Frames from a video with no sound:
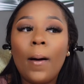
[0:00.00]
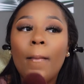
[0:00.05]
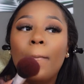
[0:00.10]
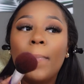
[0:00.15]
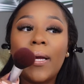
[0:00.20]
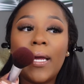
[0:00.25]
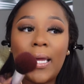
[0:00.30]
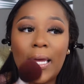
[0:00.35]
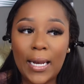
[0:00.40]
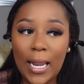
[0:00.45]

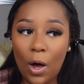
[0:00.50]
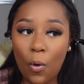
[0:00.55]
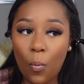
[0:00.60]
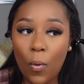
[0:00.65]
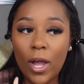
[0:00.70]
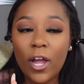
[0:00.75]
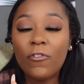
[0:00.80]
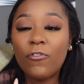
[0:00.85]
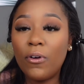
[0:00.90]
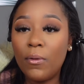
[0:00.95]
But get
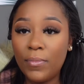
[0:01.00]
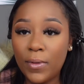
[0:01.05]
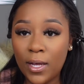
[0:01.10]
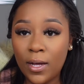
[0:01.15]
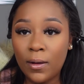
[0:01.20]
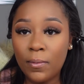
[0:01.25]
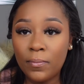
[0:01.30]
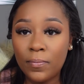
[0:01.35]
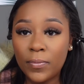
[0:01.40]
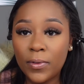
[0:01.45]
away from
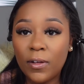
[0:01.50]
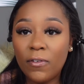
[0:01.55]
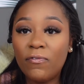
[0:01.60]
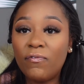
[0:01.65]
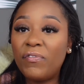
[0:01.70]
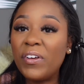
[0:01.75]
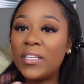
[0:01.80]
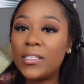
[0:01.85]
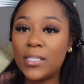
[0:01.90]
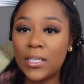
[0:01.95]
them
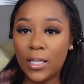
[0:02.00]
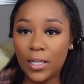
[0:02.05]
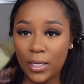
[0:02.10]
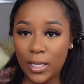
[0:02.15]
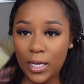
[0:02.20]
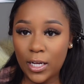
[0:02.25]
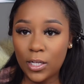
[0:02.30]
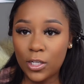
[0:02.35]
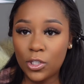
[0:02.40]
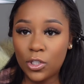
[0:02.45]

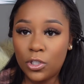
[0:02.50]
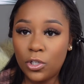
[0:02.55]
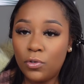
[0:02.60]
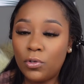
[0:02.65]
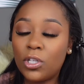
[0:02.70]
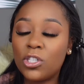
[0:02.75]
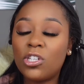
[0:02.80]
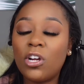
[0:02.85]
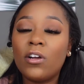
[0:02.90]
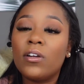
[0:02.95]
physically so you
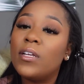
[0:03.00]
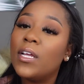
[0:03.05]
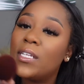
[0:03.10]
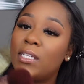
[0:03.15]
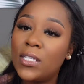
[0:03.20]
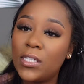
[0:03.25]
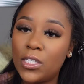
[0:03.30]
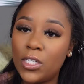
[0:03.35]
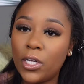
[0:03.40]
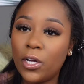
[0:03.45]
can start
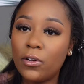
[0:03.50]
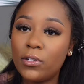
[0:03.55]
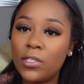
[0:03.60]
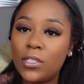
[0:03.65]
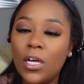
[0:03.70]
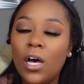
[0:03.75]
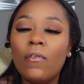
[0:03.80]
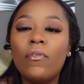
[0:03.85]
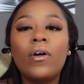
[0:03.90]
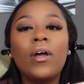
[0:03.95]
distancing
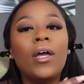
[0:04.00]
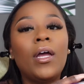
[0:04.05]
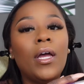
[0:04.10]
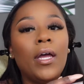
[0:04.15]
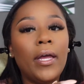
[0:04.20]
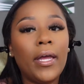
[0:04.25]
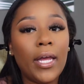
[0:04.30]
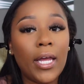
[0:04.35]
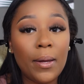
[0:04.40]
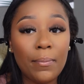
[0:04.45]
yourself
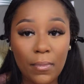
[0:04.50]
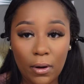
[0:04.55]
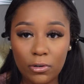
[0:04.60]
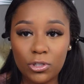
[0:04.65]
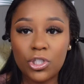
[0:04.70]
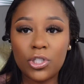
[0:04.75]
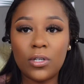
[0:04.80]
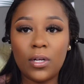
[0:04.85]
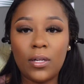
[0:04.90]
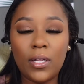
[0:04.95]

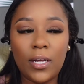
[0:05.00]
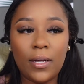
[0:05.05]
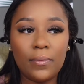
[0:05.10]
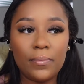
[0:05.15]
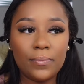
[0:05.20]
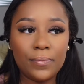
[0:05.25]
emotionally.